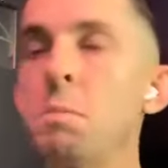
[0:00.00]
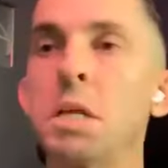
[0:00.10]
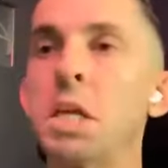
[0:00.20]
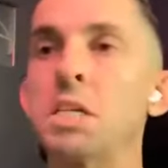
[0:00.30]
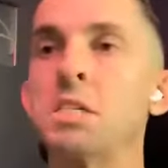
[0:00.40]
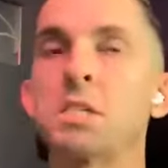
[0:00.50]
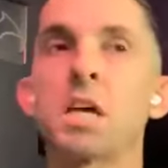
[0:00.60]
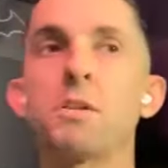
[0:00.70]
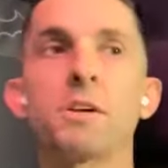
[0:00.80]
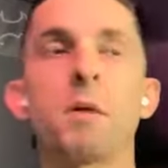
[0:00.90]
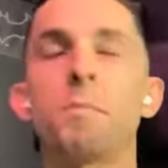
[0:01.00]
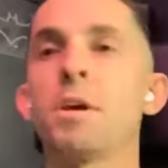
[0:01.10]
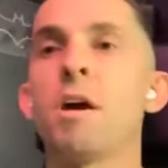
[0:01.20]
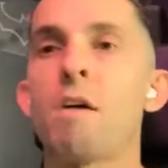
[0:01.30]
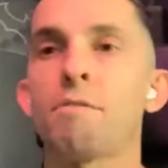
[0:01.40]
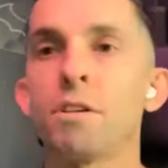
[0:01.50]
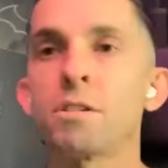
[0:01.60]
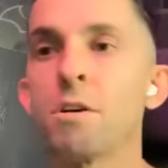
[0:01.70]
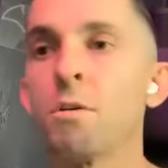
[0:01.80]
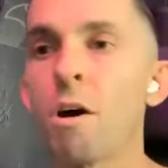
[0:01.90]
and then they sell the company off, and it's
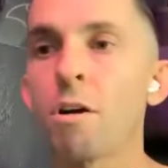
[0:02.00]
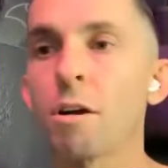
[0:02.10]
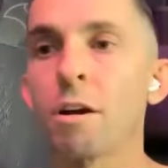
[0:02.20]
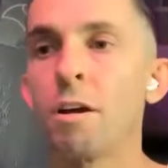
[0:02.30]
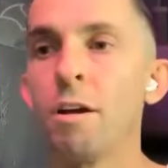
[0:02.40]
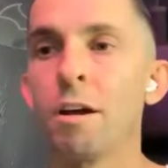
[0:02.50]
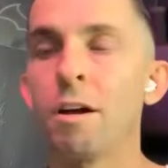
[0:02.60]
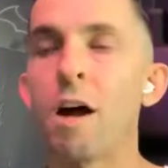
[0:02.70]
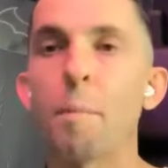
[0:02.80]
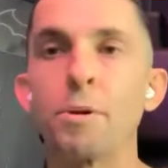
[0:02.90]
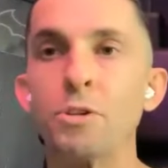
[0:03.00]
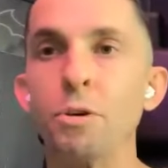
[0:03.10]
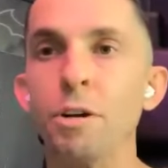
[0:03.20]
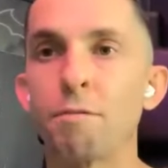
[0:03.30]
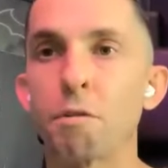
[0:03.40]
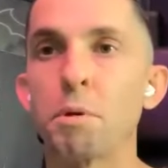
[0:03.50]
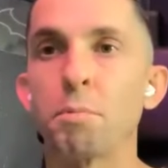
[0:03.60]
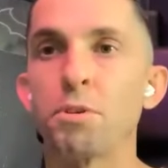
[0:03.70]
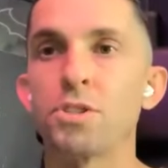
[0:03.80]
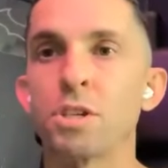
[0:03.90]
no longer an opportunity for
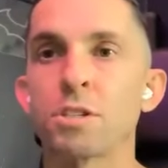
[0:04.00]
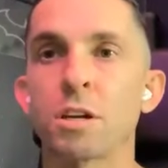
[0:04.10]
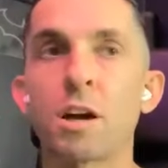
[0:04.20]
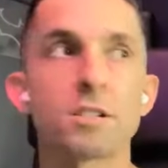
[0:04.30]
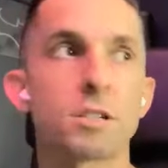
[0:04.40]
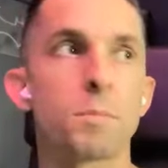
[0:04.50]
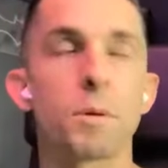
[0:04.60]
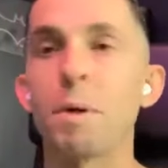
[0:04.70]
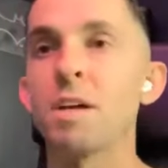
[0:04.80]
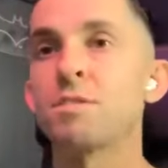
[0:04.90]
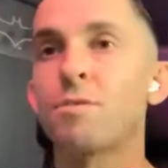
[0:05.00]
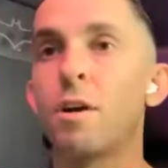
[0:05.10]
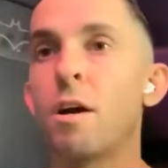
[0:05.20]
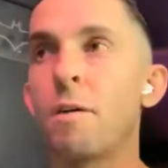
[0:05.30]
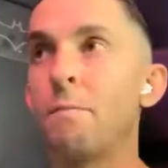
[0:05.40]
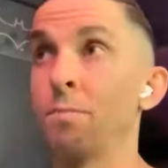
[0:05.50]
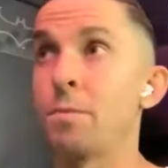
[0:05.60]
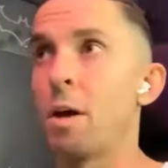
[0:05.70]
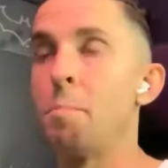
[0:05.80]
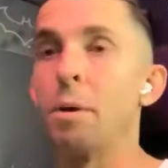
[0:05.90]
people. It's just a customer base for
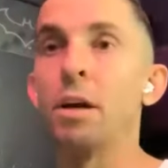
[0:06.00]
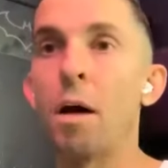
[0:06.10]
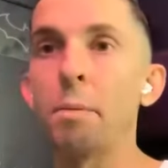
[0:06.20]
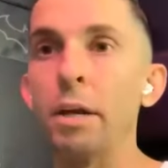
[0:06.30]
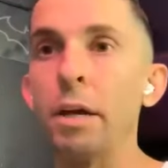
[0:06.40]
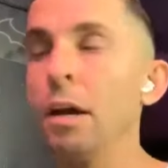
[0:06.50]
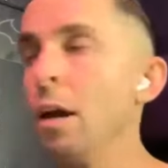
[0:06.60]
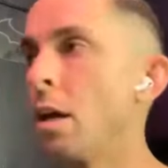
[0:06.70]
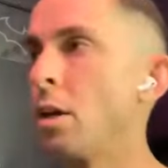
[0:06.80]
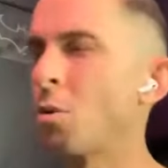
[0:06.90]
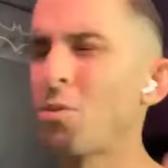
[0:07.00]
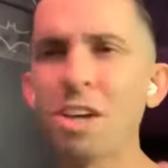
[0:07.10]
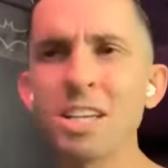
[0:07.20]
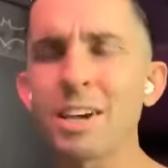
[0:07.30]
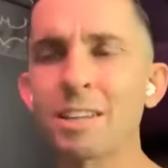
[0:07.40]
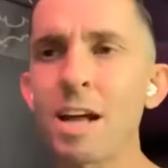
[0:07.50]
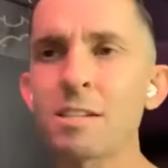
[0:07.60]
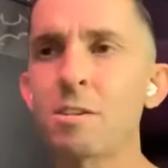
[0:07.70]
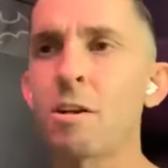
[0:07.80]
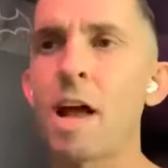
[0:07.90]
a big company. You know, things like that
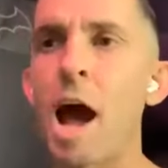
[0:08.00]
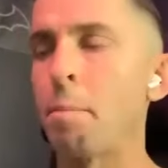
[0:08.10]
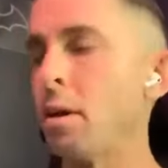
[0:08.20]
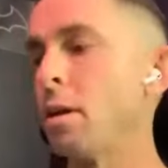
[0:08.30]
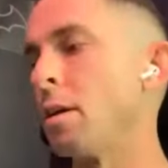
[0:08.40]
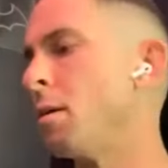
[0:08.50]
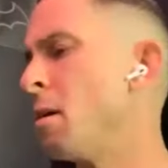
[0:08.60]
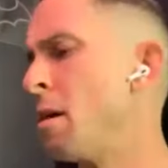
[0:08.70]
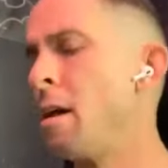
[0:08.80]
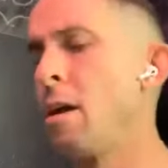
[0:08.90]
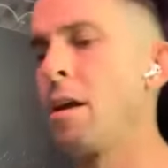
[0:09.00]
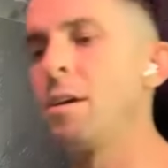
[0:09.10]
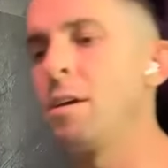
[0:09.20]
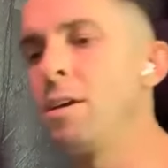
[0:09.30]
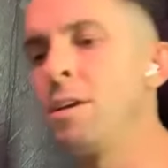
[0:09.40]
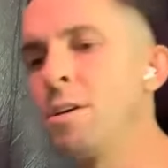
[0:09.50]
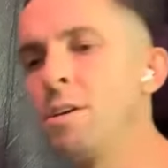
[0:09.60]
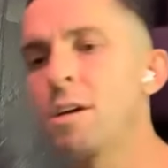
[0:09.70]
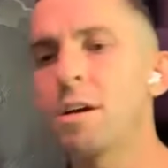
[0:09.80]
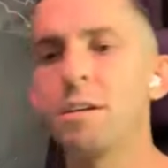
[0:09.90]
started happening. And, you know,
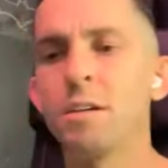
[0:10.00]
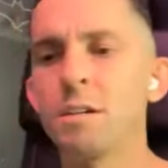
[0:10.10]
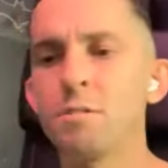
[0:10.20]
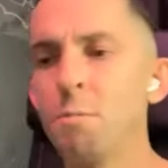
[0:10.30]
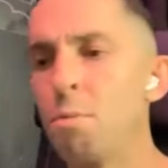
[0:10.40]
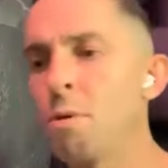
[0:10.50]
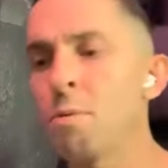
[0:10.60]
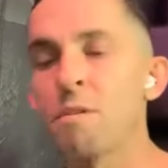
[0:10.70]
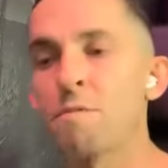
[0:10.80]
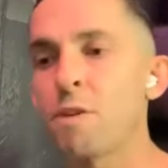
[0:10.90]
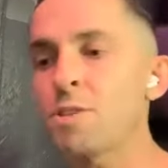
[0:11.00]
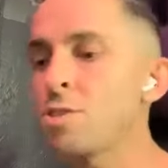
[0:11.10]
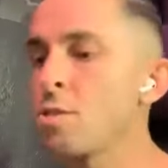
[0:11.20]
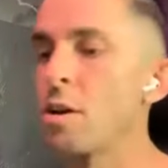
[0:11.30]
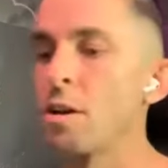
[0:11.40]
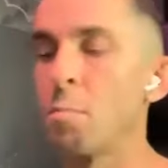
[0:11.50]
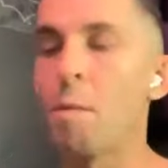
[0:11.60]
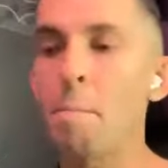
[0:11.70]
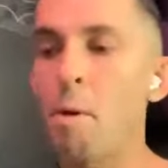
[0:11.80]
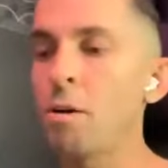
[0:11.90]
you get to a point where you're frustrated. And
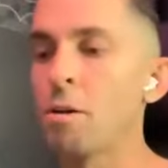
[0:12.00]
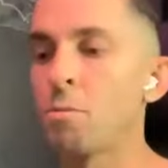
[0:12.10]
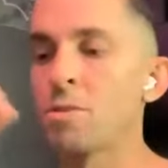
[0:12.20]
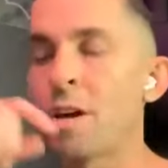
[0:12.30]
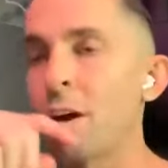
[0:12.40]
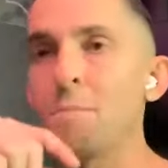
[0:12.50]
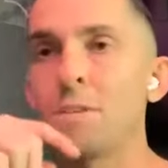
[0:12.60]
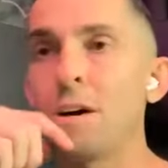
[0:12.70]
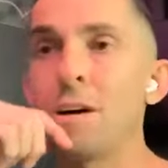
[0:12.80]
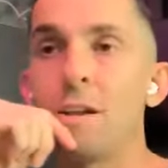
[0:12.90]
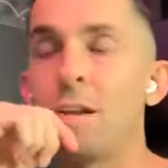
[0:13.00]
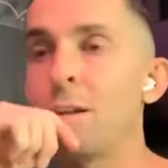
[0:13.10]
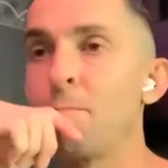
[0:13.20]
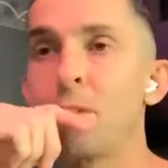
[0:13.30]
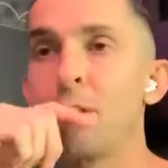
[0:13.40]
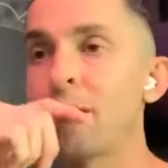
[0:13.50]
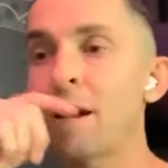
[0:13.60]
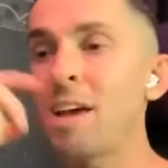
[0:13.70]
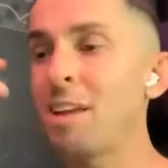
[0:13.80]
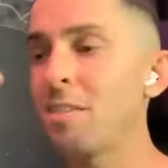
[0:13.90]
my partner was like, I'm done. He's like,
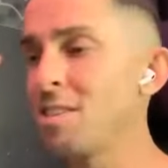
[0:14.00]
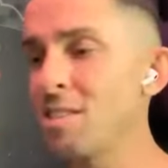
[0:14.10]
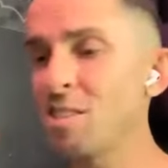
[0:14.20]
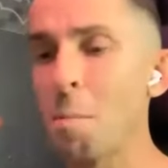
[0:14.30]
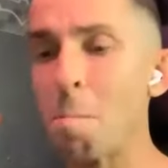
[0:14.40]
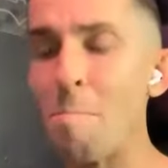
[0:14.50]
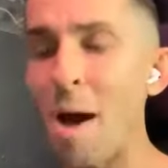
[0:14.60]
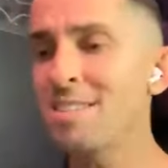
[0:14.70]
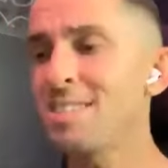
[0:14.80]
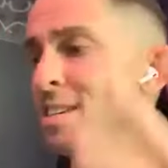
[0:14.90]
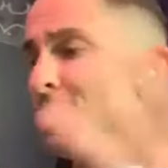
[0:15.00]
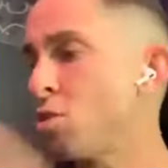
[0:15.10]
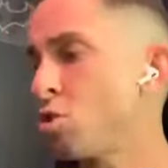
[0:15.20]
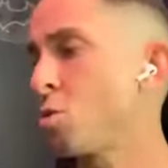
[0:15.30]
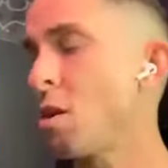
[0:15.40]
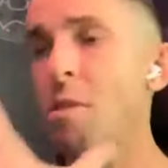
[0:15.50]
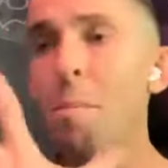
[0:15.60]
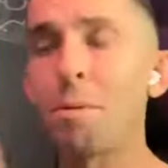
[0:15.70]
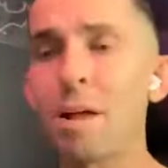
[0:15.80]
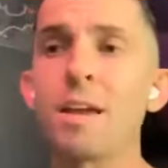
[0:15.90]
this is the best industry on the
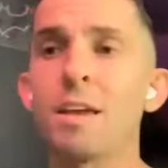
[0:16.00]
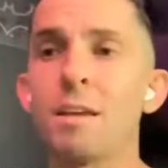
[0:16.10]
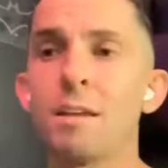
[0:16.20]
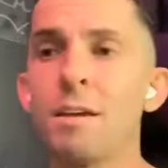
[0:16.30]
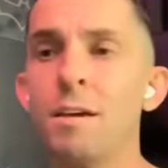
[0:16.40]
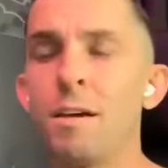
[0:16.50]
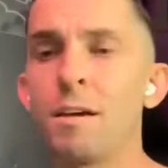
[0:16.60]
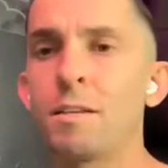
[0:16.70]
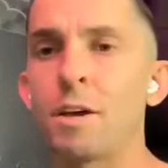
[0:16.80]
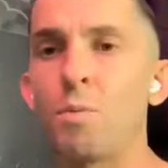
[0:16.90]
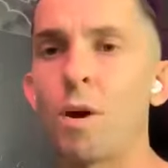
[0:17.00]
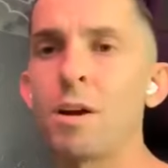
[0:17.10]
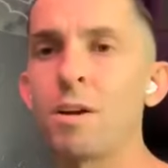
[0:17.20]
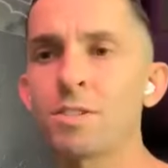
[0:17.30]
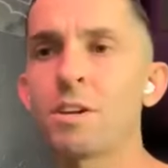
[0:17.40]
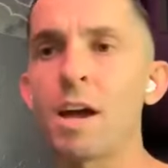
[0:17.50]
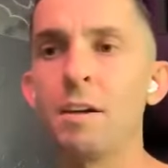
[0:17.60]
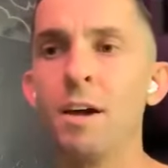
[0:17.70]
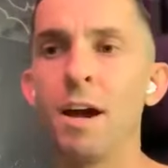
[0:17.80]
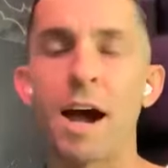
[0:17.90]
planet. Like, where else could I
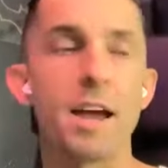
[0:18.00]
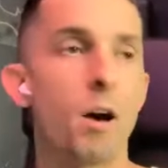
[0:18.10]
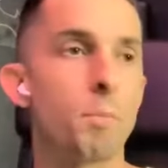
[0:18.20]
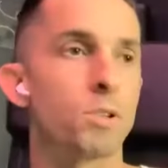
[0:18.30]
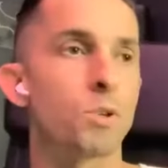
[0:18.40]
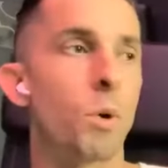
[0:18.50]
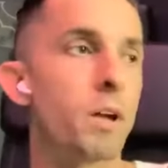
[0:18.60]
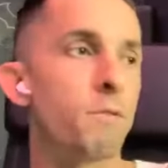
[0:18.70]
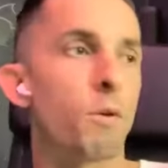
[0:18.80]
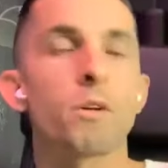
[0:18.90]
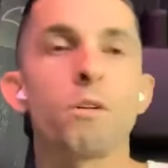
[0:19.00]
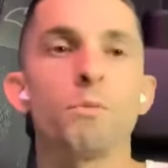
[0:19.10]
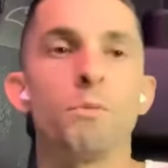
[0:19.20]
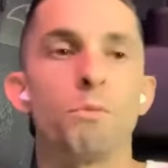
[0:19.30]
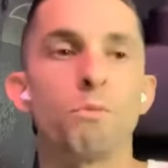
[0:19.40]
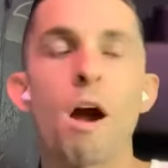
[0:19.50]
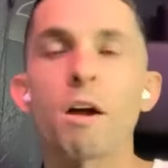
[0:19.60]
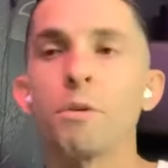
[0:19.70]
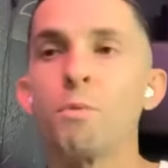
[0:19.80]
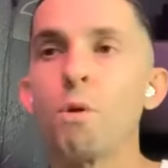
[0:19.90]
help a 24-year-old rock
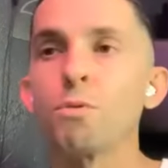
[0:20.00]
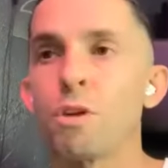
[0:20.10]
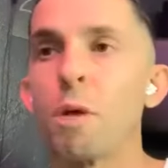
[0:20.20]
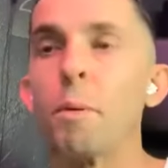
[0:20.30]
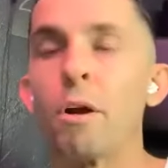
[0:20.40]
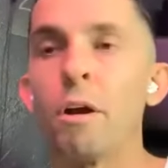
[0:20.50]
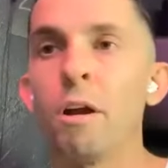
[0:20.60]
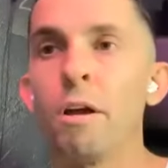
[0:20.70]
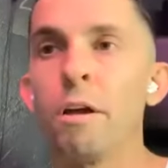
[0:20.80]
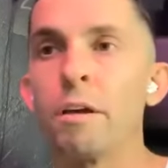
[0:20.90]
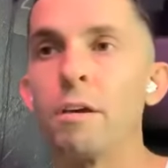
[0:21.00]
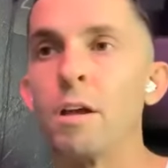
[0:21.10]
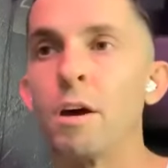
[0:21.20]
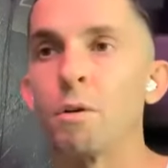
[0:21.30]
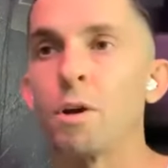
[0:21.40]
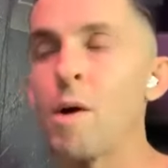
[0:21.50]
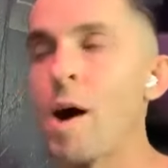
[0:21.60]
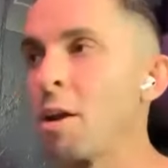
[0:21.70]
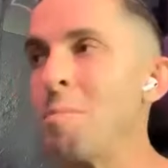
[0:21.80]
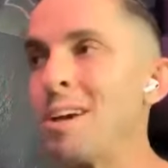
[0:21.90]
and roll drummer, you know, go
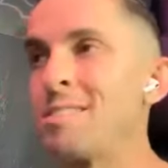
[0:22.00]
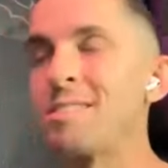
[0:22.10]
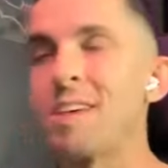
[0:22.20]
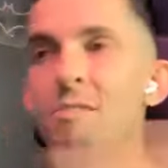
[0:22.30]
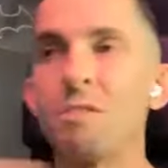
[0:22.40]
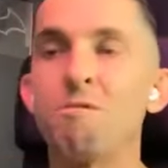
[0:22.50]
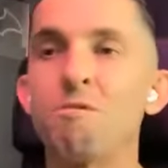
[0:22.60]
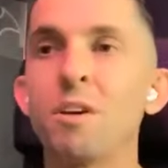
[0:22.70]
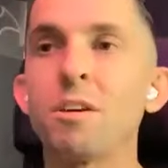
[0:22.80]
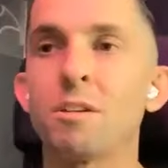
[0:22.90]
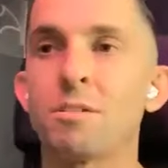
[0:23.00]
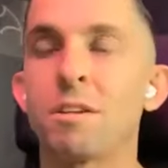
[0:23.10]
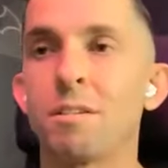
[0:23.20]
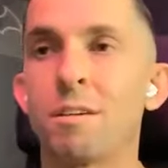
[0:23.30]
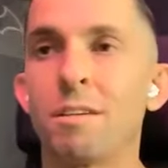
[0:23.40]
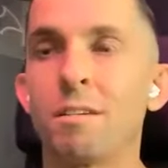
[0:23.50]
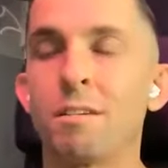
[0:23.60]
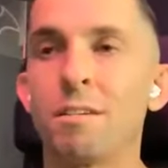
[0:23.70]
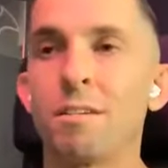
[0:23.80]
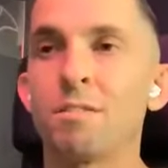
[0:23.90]
out and make 7 figures in
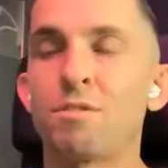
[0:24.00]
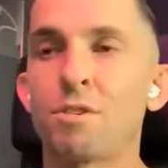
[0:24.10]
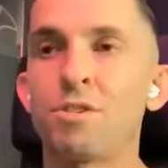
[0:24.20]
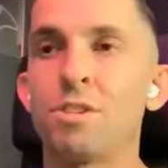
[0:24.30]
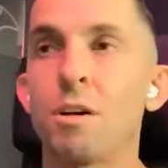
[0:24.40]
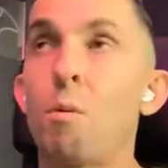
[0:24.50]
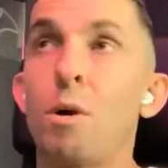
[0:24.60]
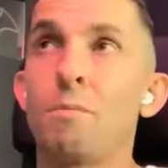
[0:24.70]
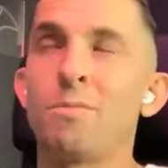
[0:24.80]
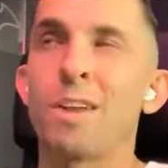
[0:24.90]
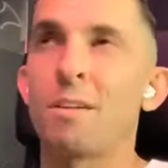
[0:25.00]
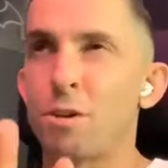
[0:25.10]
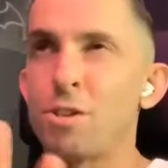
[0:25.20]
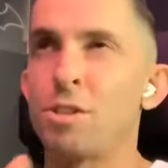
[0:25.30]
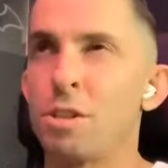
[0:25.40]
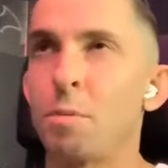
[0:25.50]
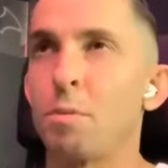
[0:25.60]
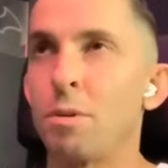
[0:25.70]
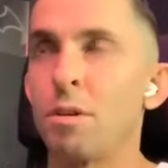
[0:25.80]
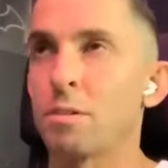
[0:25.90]
his first, oh, well, not first year, but
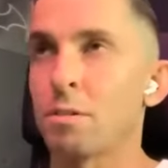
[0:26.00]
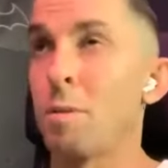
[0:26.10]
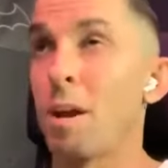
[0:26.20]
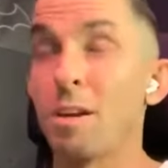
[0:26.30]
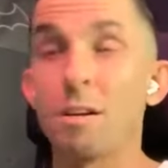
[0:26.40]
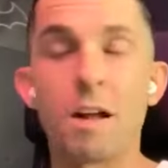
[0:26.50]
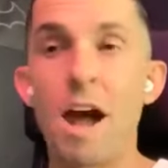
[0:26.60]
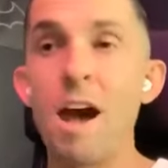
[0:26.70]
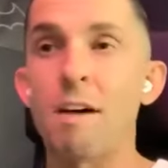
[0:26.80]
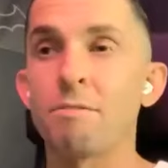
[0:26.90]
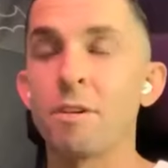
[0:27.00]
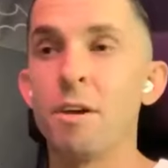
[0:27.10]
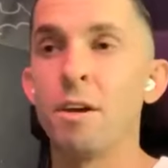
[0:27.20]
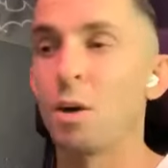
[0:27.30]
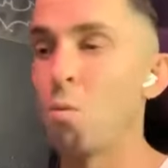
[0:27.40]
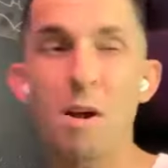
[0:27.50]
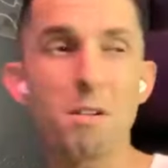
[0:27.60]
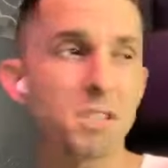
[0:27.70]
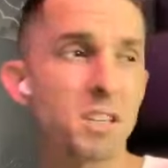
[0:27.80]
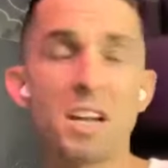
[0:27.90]
realistically about a year and a half. Like, where
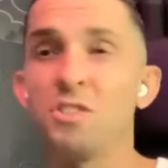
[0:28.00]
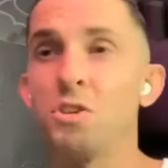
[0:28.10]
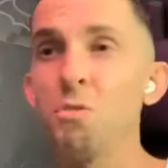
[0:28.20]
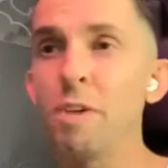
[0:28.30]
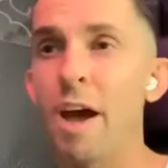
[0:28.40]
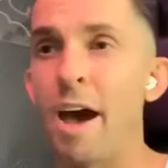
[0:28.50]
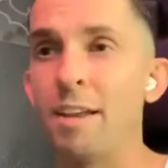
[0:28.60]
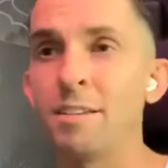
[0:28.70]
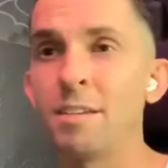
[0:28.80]
else can I do that?